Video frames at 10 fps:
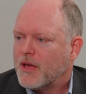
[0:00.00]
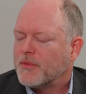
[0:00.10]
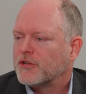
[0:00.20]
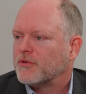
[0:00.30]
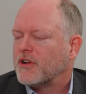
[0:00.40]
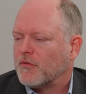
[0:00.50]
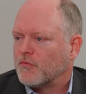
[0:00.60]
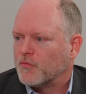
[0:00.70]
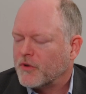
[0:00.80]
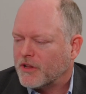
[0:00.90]
because we're not
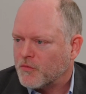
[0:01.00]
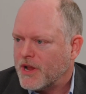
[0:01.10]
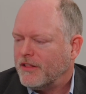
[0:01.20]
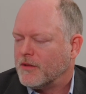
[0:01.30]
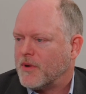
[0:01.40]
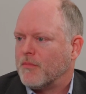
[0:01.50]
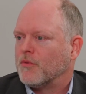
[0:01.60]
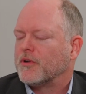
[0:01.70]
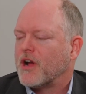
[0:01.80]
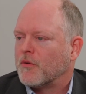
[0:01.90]
really reading the Bible.
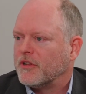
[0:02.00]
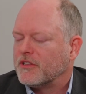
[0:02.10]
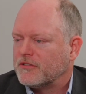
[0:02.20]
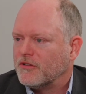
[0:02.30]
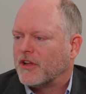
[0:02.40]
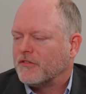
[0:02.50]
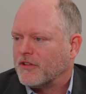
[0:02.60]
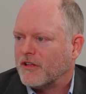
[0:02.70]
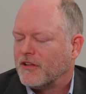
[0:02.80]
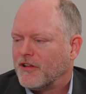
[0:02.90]
We're not really looking
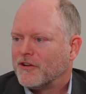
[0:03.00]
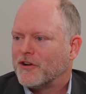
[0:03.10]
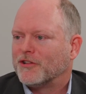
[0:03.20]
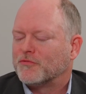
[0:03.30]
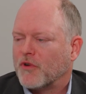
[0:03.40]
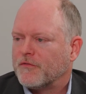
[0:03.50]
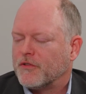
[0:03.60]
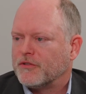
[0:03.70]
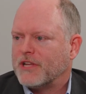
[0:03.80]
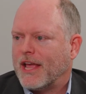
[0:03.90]
to God's word for
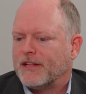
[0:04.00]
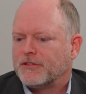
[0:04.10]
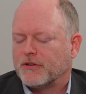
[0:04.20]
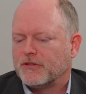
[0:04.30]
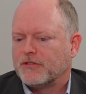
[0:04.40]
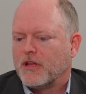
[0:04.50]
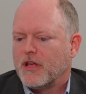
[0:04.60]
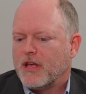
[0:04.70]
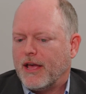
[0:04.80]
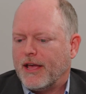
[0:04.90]
those answers.
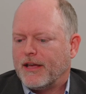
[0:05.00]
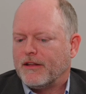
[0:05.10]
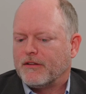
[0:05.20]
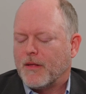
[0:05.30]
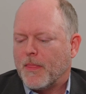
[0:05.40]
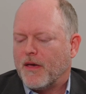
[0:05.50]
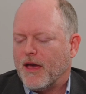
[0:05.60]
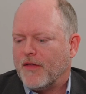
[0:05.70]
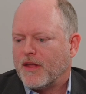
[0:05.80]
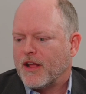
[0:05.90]

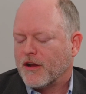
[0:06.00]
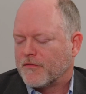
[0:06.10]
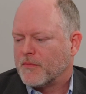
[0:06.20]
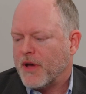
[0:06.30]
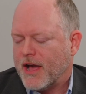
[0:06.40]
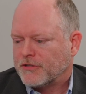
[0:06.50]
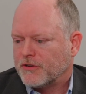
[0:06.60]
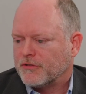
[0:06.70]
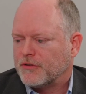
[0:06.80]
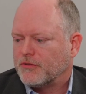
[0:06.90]
And then I hear from
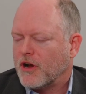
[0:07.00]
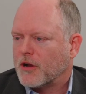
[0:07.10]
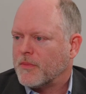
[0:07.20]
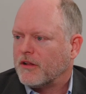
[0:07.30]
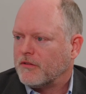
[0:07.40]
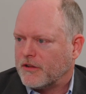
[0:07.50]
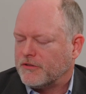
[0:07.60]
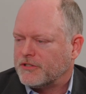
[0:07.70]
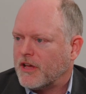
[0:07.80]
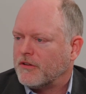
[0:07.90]
pastors who talk about, like
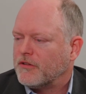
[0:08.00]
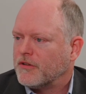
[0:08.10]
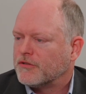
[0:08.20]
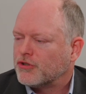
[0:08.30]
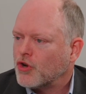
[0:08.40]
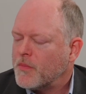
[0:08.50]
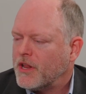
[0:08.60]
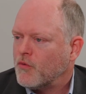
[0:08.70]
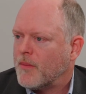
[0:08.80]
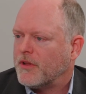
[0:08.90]
you said, there's so
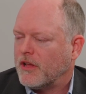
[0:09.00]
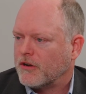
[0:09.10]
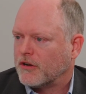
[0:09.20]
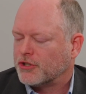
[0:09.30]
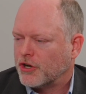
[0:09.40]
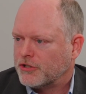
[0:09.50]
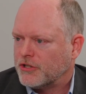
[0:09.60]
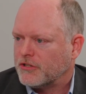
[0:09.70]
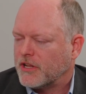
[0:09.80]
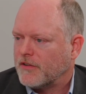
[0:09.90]
many women in our
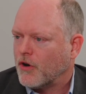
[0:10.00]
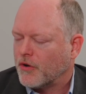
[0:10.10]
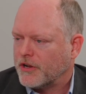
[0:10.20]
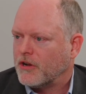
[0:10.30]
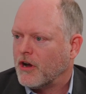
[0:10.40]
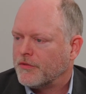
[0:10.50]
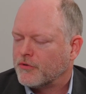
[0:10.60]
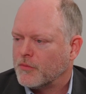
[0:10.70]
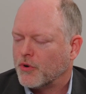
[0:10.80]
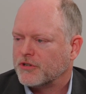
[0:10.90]
churches that have already gone
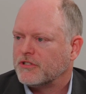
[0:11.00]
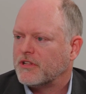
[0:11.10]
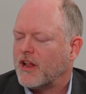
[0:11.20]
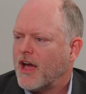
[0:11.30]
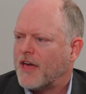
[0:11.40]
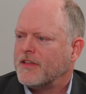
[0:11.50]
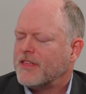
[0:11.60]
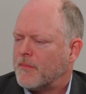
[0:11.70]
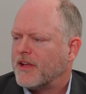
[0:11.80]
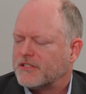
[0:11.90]
through abortions. And I think
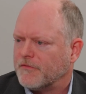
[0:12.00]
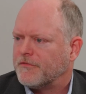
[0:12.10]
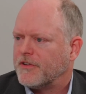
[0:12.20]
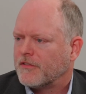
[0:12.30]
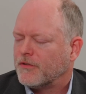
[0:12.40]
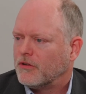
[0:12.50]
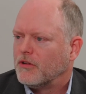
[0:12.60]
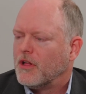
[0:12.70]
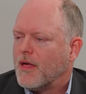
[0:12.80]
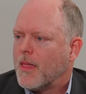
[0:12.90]
that makes them fearful,
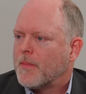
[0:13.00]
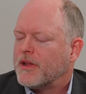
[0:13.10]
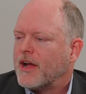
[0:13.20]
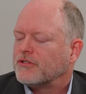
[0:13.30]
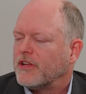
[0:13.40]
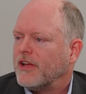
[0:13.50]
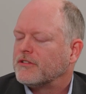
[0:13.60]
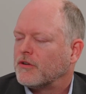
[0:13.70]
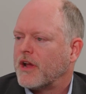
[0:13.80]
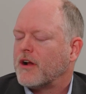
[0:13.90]
but actually
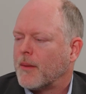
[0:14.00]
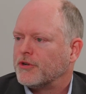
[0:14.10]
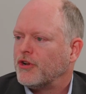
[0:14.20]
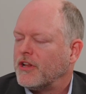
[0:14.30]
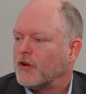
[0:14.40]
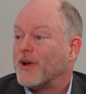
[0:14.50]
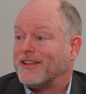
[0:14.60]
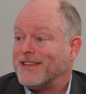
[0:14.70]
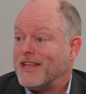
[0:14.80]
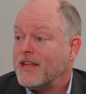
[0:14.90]
it's a great opportunity, great
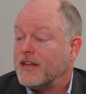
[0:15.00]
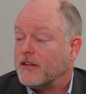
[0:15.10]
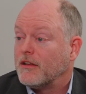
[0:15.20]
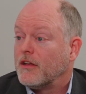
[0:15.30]
need,